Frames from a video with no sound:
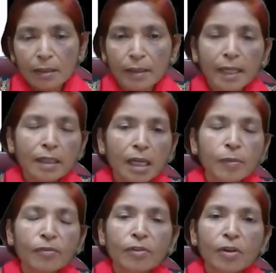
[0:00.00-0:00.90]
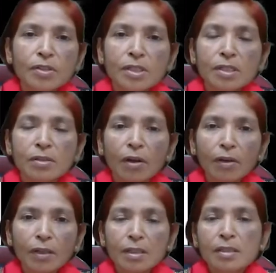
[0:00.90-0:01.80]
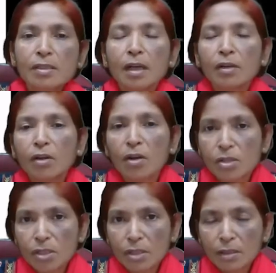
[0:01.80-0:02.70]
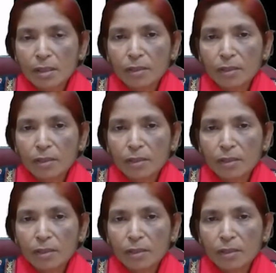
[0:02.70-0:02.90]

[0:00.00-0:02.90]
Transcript: That type of cost is called sunk cost,